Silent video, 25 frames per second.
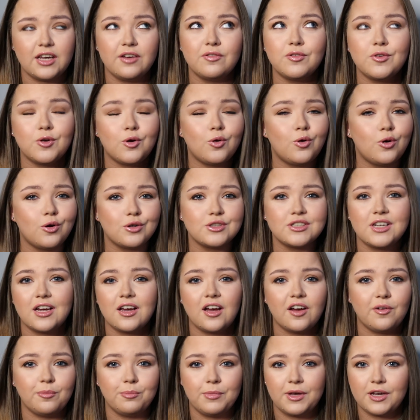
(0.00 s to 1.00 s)
Of course, I
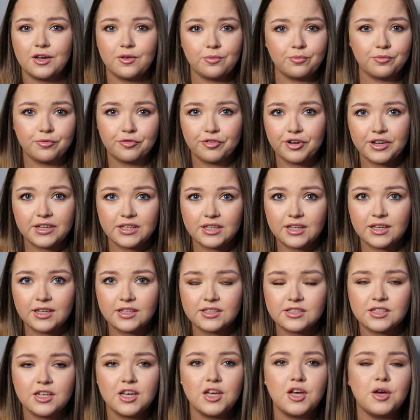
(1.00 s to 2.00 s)
have makeup free
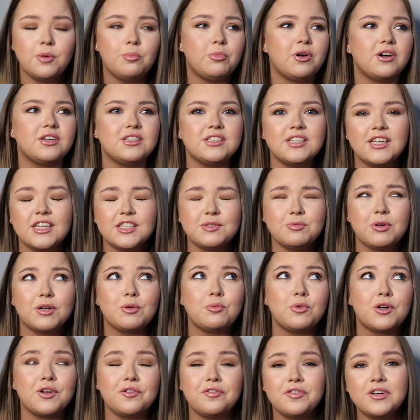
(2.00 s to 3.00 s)
days, but on days when I
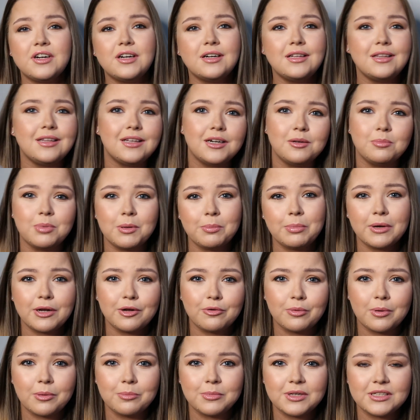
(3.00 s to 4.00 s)
want to feel a little bit
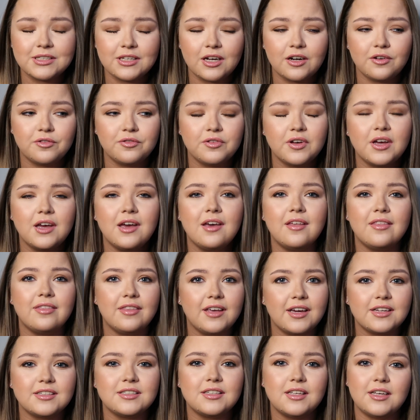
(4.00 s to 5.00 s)
better about myself,
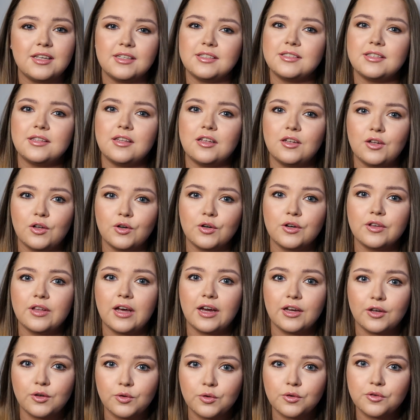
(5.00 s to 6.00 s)
this is the look that
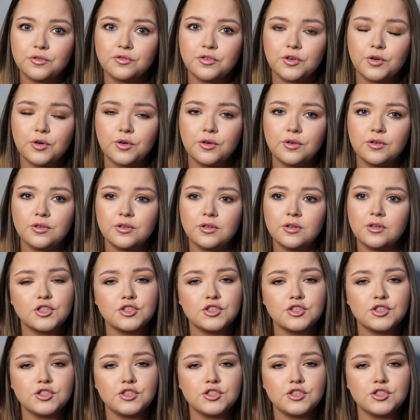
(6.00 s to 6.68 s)
I go for.